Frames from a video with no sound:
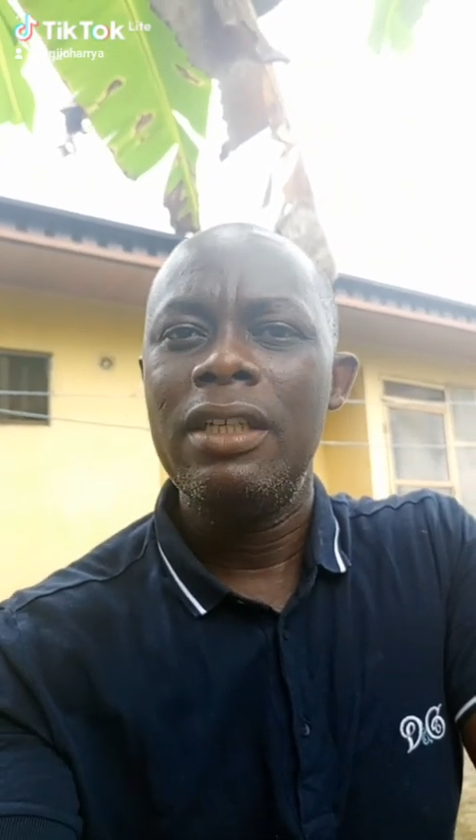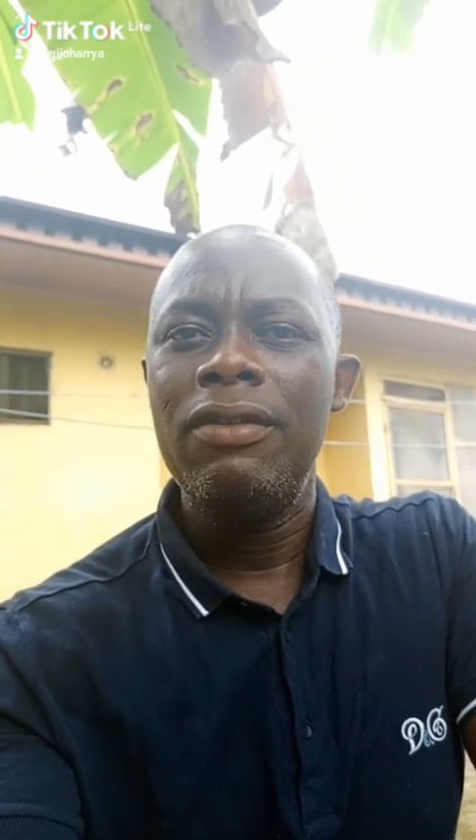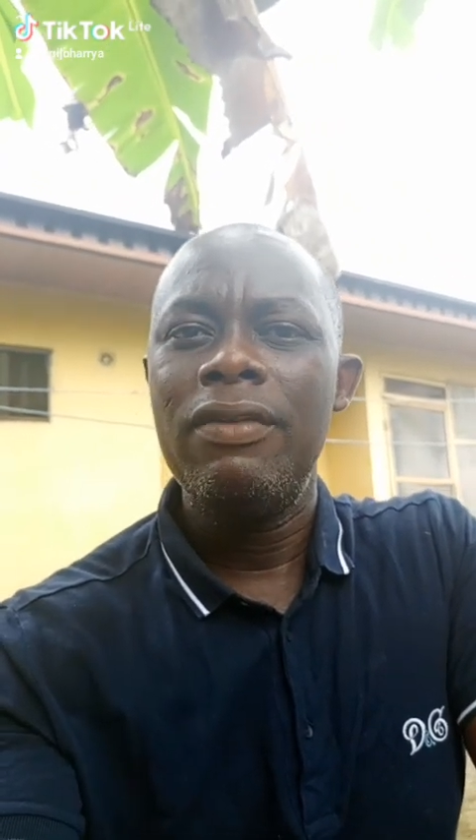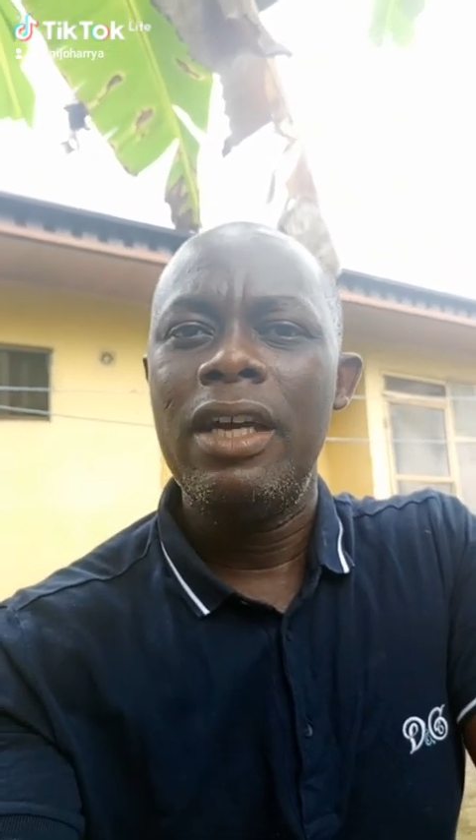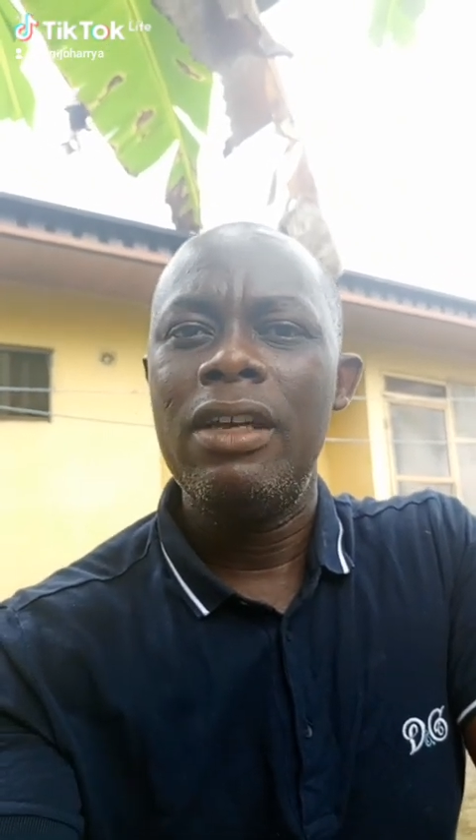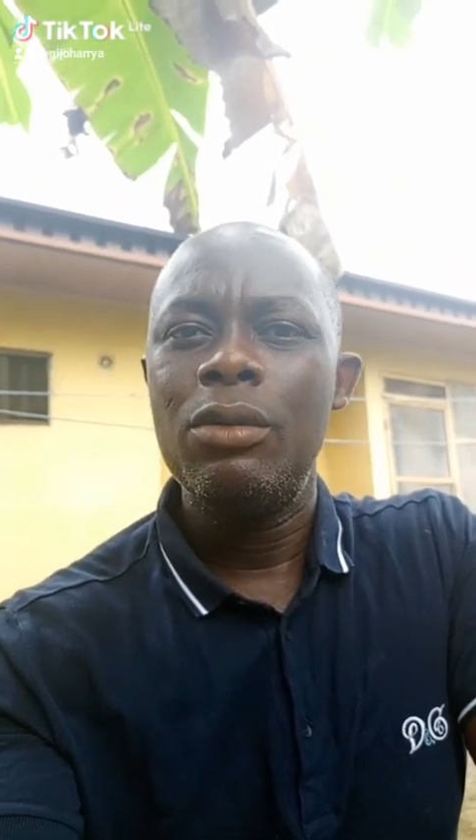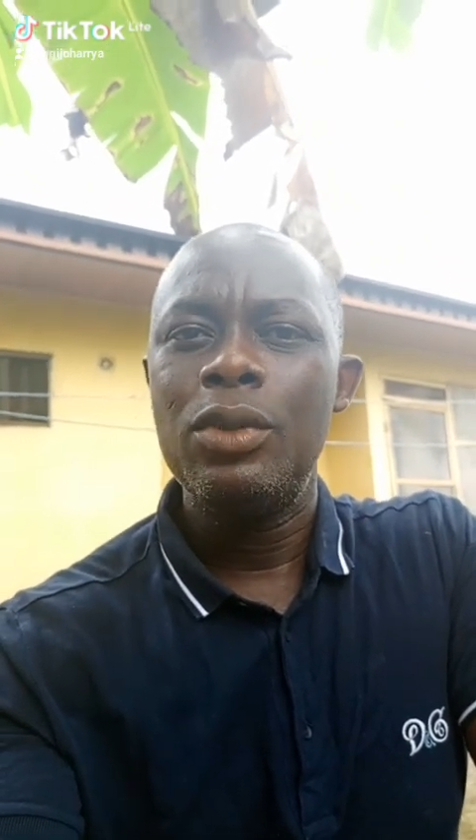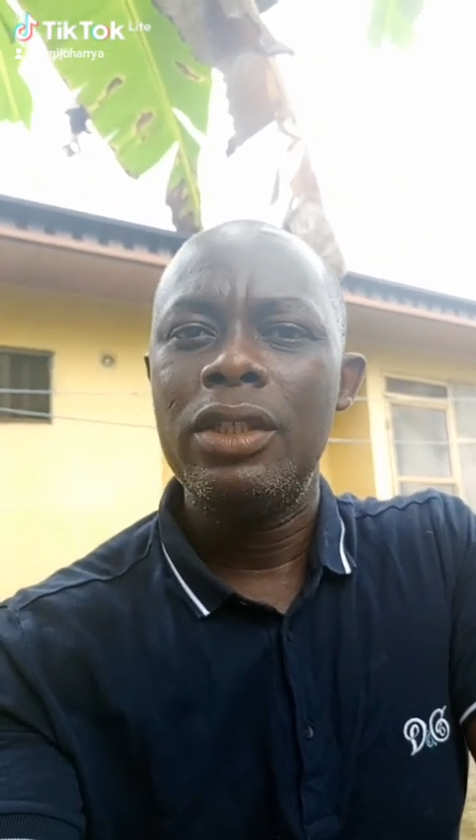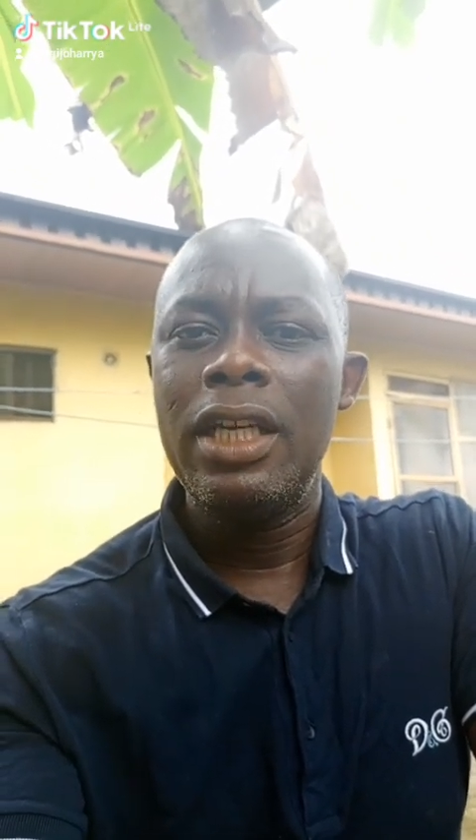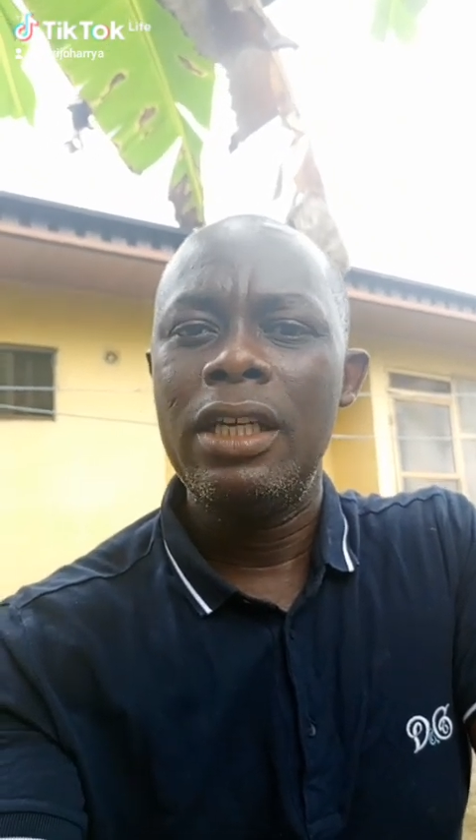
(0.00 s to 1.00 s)
and the
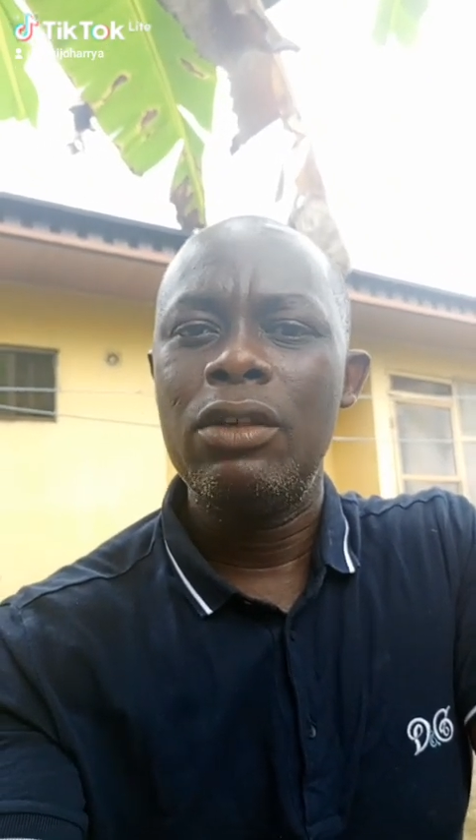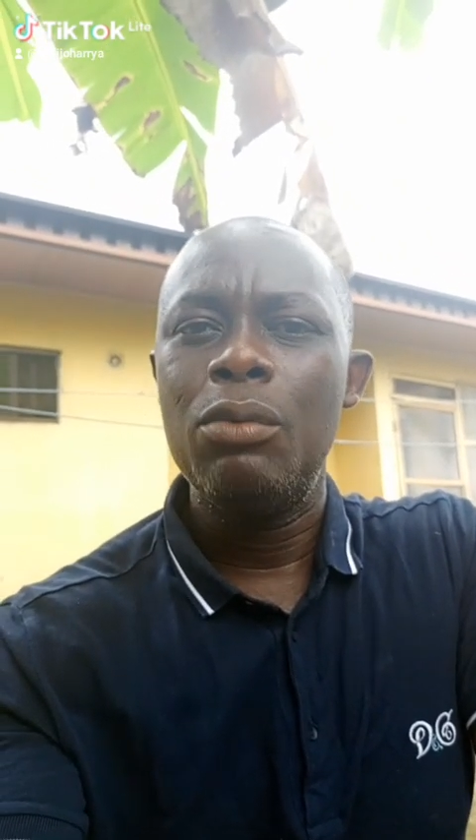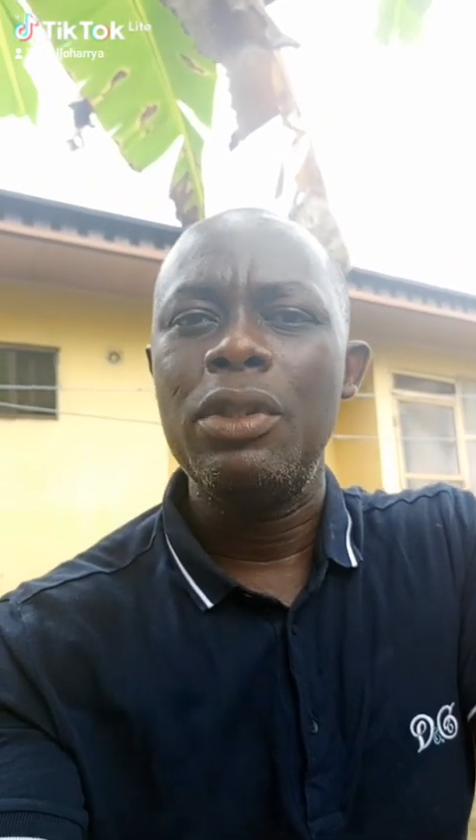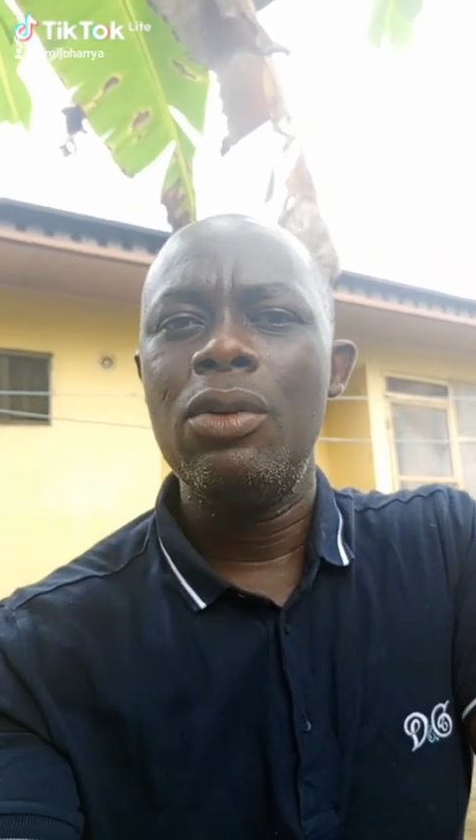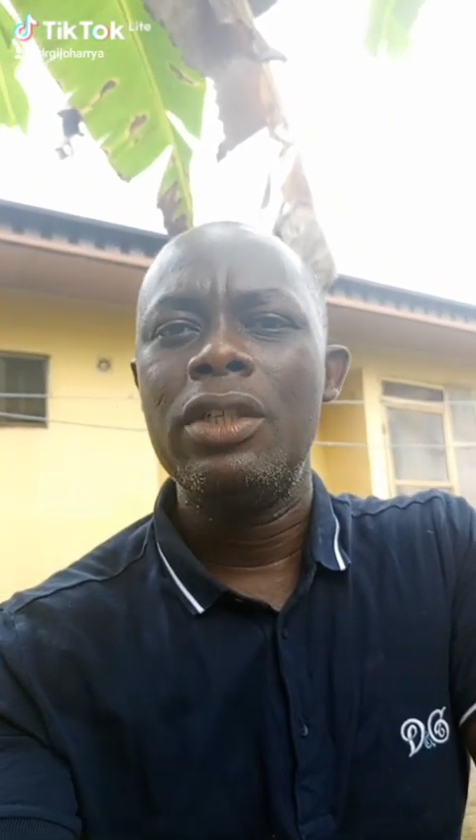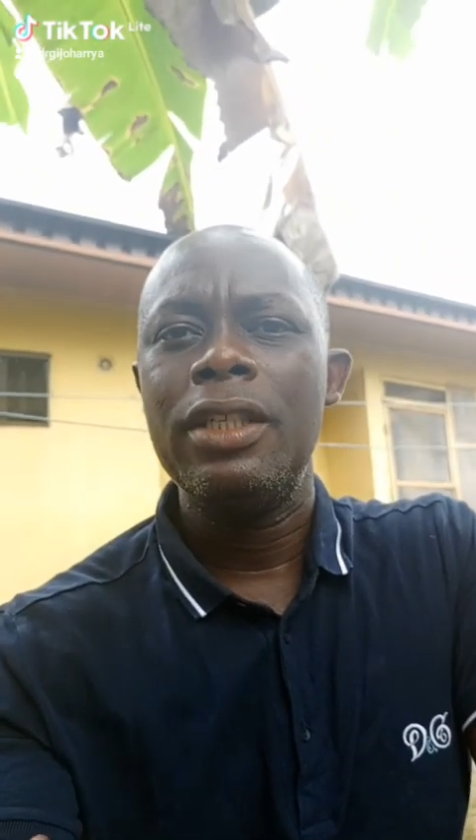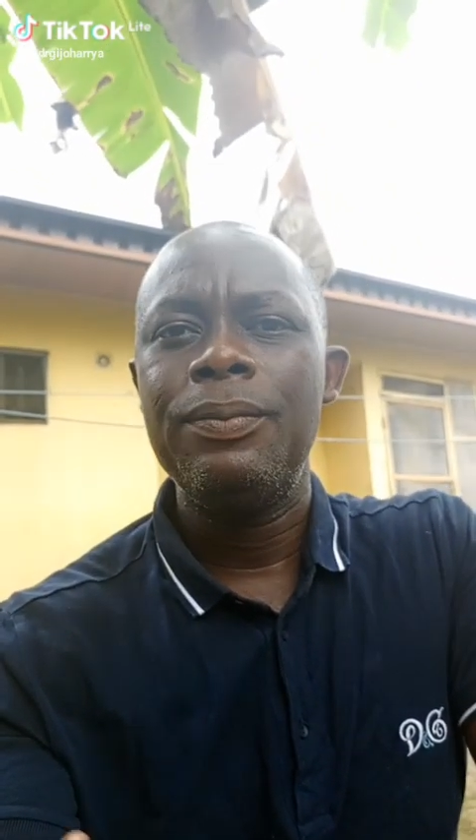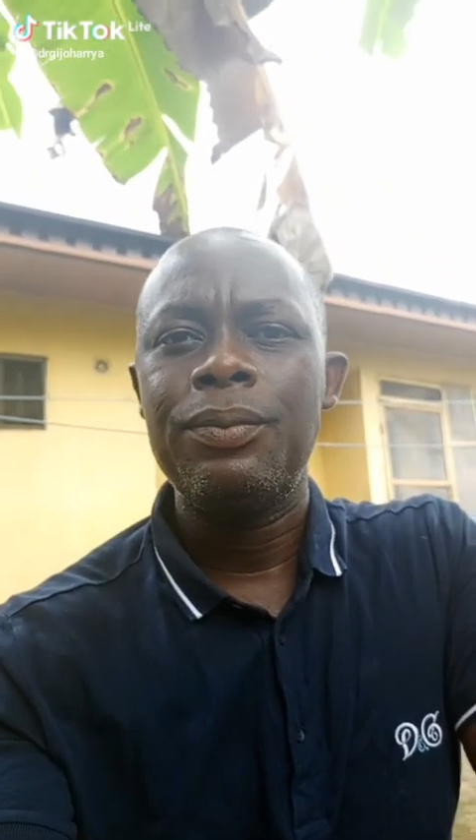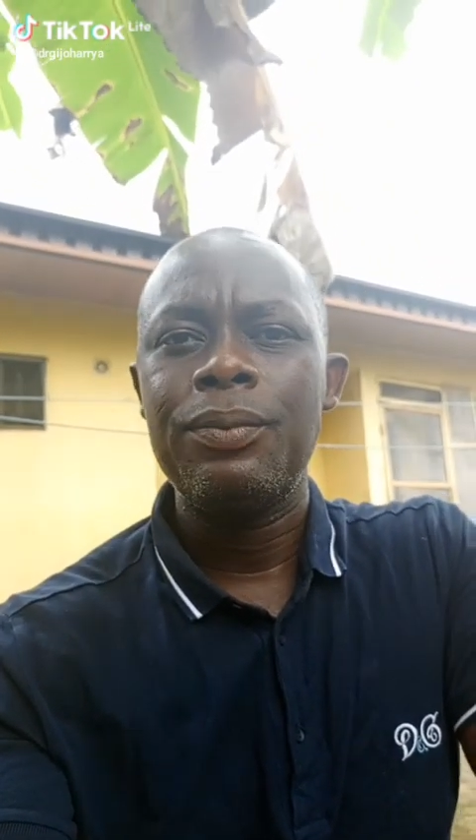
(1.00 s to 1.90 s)
phylum Zygomycota.